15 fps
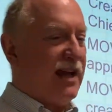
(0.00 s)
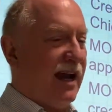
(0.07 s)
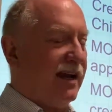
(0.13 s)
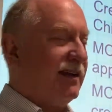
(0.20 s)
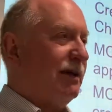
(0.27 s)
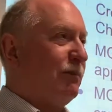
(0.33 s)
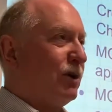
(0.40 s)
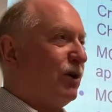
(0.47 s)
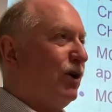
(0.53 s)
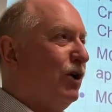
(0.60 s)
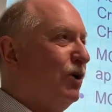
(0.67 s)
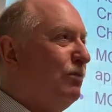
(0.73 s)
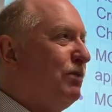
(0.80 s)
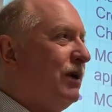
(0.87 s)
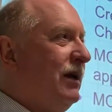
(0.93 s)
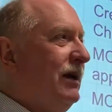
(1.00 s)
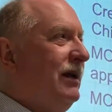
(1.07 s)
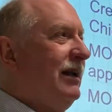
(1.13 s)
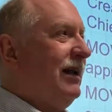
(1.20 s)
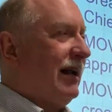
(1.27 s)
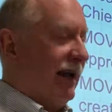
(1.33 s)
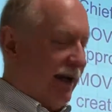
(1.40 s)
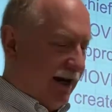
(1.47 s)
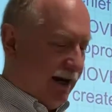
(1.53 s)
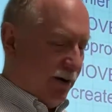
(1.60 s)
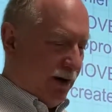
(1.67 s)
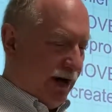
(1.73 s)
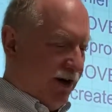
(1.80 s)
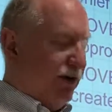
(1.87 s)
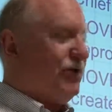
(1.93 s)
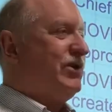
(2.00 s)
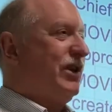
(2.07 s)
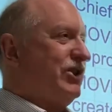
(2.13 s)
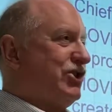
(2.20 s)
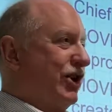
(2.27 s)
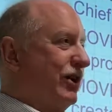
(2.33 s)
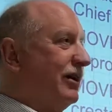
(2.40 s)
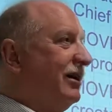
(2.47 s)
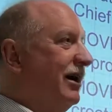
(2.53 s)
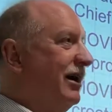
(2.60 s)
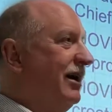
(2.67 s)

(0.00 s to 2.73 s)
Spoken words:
academic group, and it had no signature.